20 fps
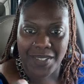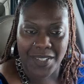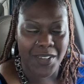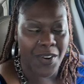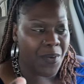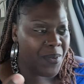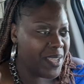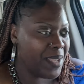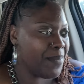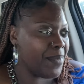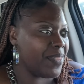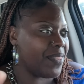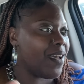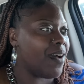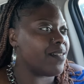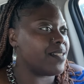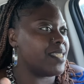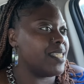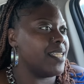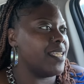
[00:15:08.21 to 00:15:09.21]
you know, get my
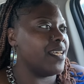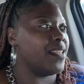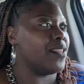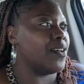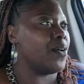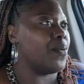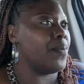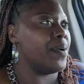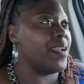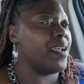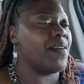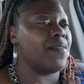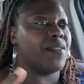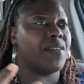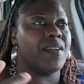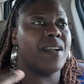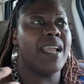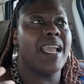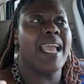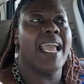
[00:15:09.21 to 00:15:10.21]
thoughts together or
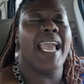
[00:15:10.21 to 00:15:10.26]
whatever,